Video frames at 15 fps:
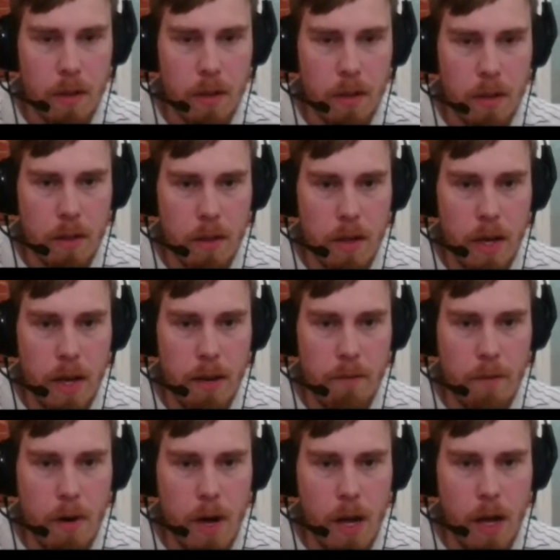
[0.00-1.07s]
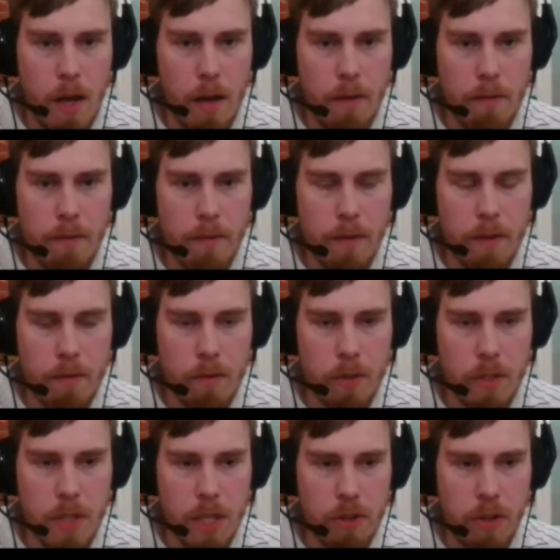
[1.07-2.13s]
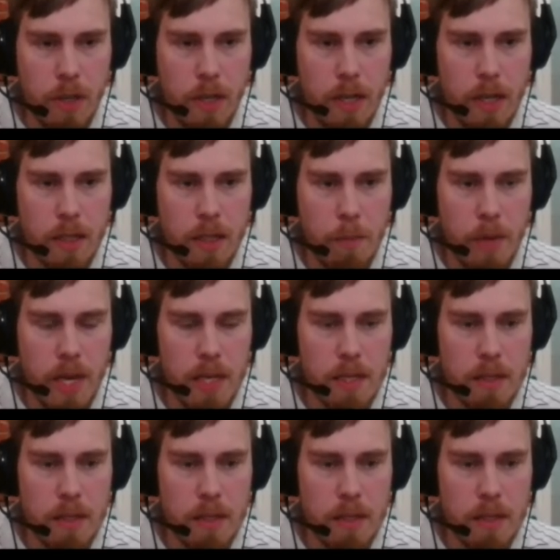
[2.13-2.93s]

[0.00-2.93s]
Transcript: Knight f5 was actually not the best,